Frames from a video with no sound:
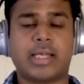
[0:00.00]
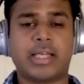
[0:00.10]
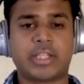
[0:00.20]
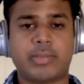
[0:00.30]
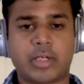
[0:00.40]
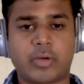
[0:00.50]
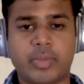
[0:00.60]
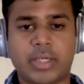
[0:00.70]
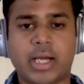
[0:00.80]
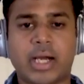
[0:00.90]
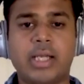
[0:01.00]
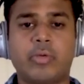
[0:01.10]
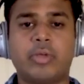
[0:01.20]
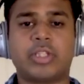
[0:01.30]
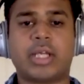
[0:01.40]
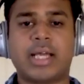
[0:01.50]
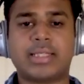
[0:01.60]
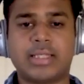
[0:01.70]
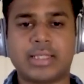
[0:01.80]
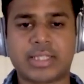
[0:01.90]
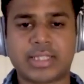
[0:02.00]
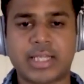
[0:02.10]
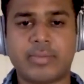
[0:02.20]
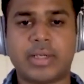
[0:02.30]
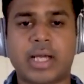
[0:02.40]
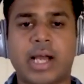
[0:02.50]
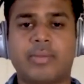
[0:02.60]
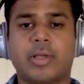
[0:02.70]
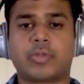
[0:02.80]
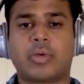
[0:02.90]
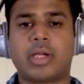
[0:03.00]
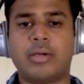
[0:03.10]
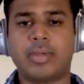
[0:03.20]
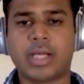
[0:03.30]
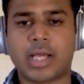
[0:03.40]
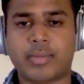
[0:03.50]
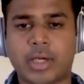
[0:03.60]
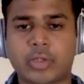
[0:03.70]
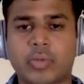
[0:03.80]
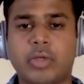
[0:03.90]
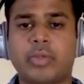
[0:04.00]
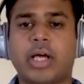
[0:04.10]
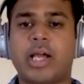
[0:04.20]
estimate of beta I, which lies in the set beta I plus 1 and beta I minus 1 with